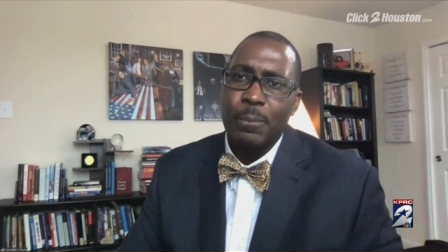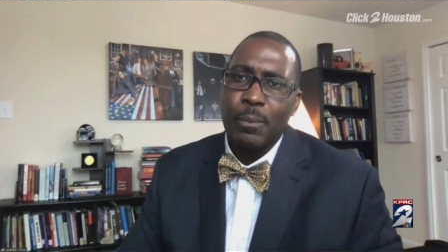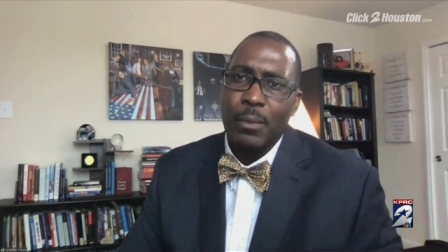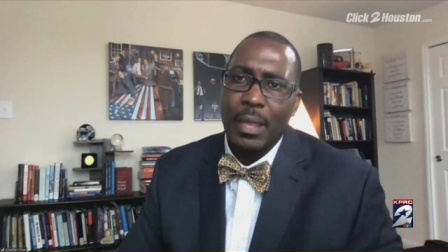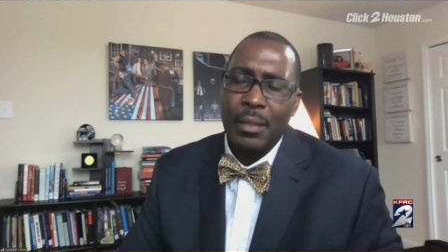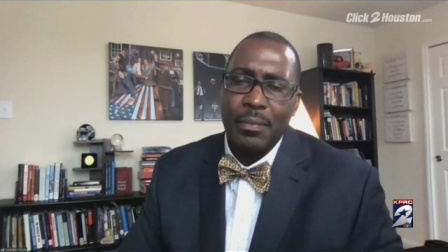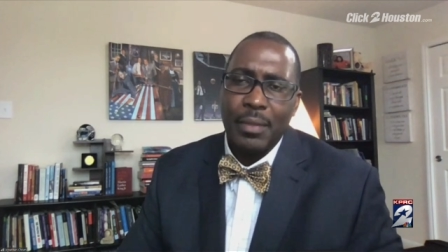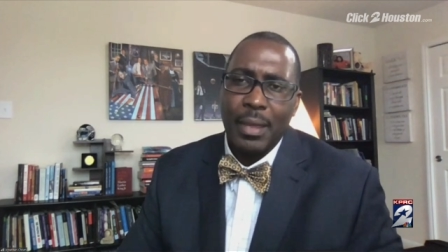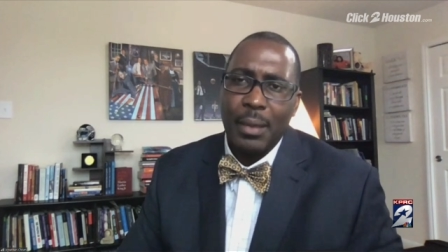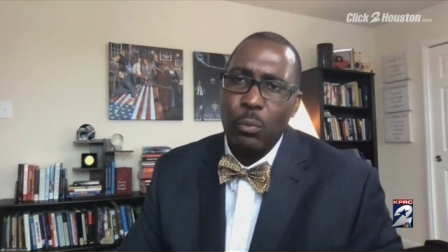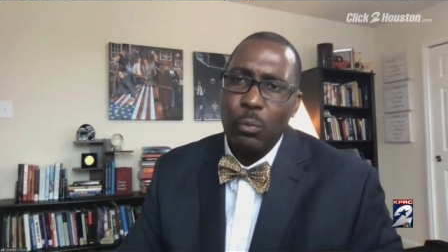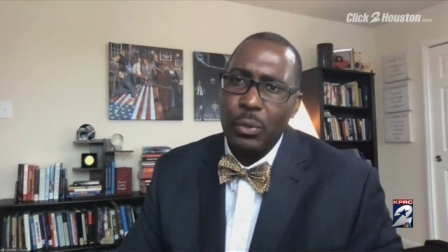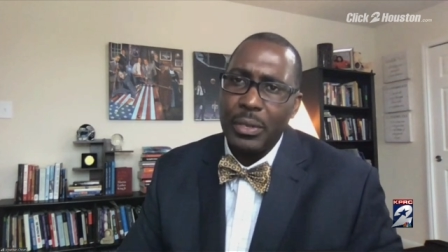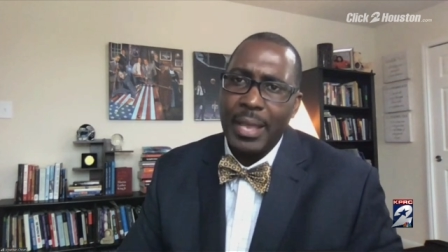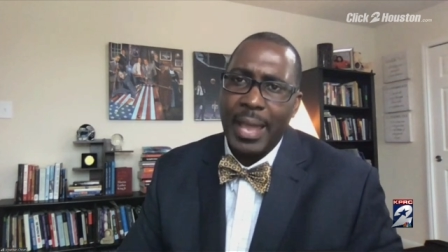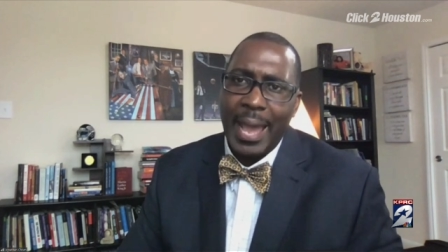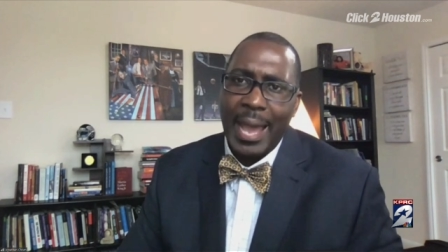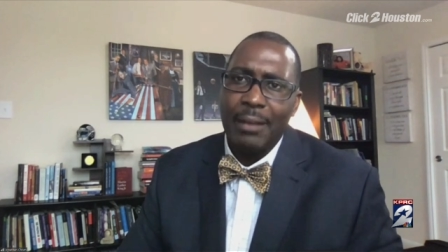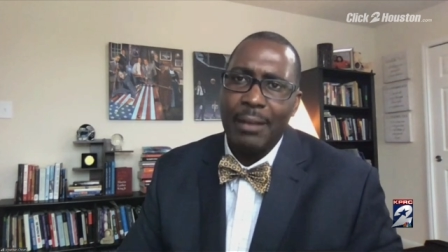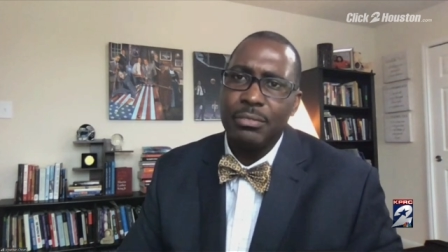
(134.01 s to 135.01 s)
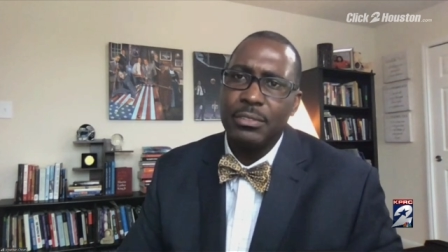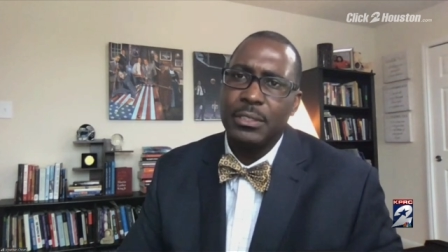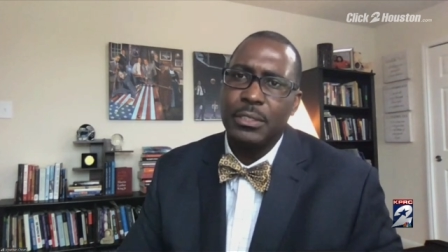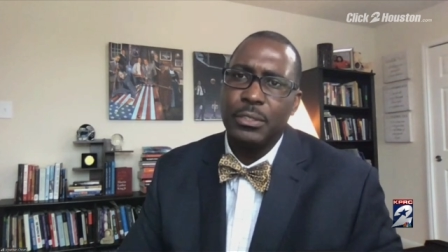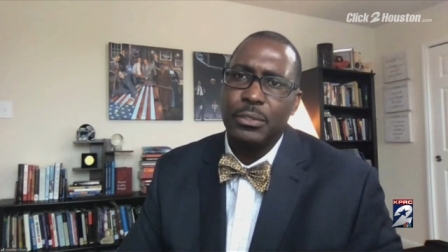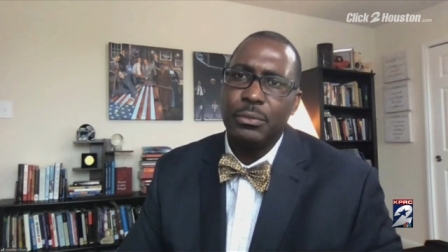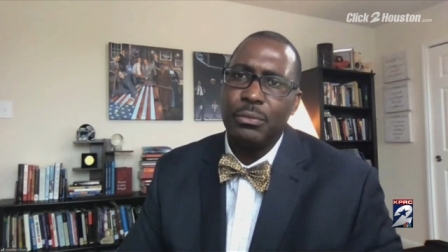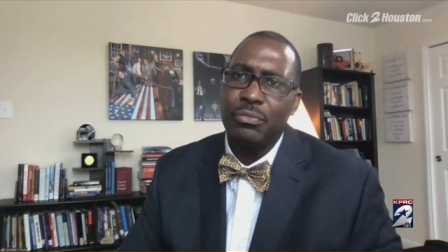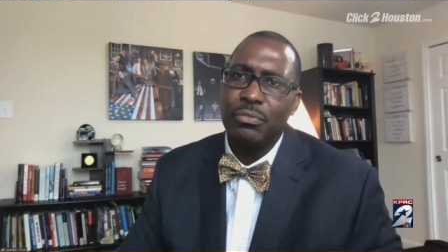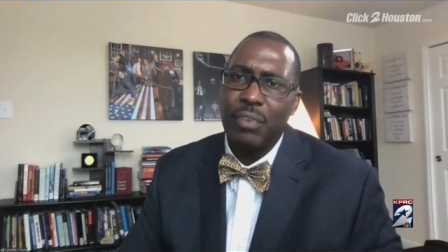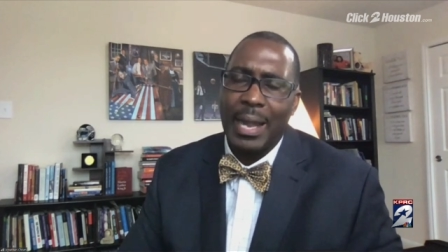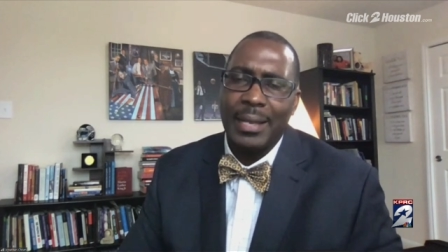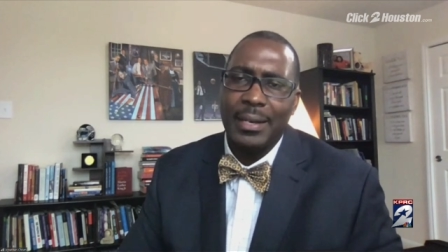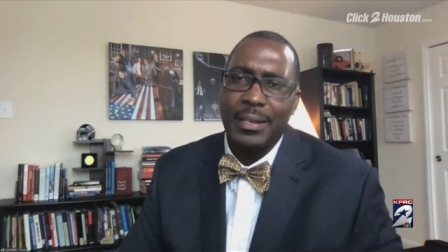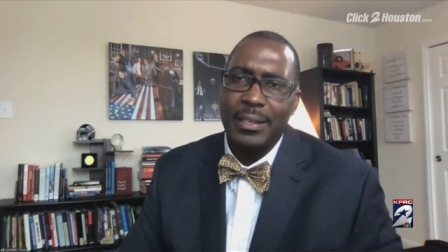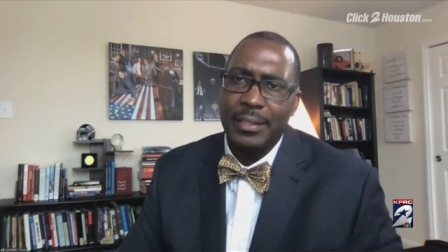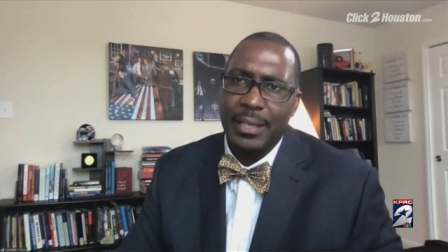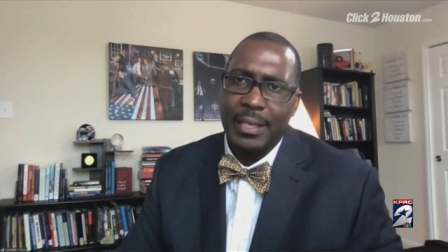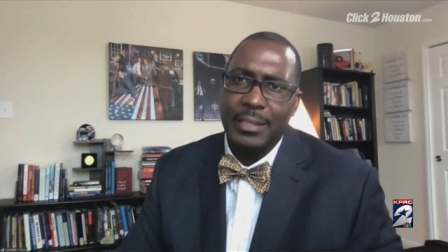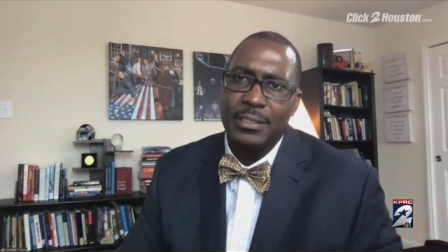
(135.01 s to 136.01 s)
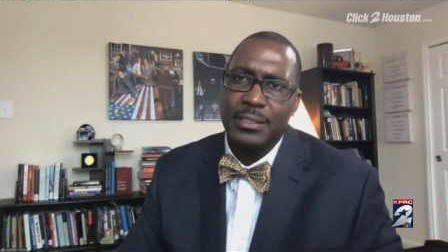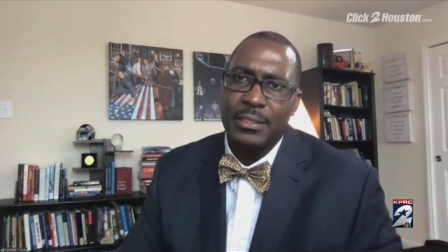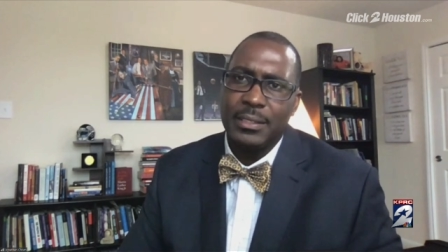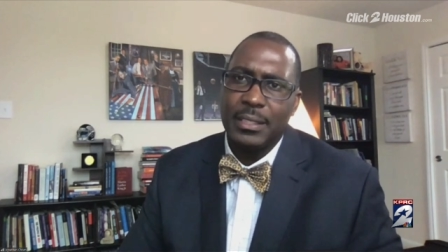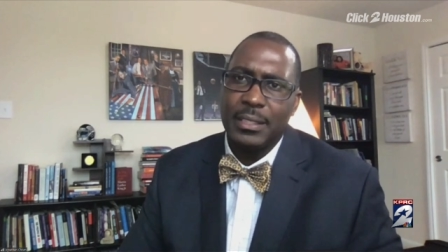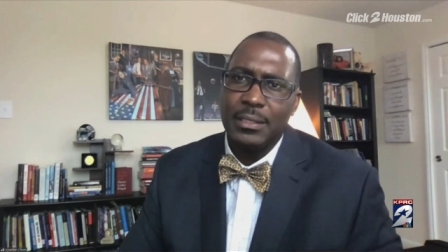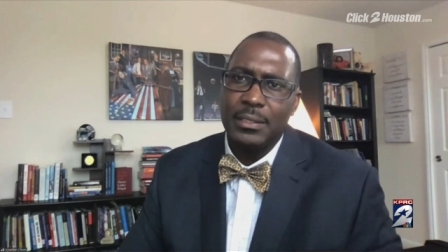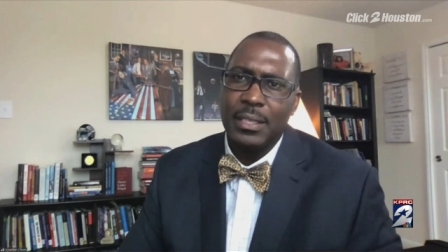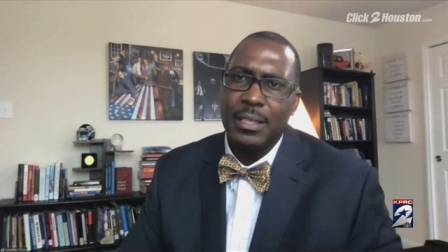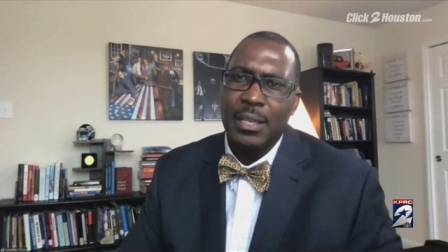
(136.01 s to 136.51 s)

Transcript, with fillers: and that we have to fight against it.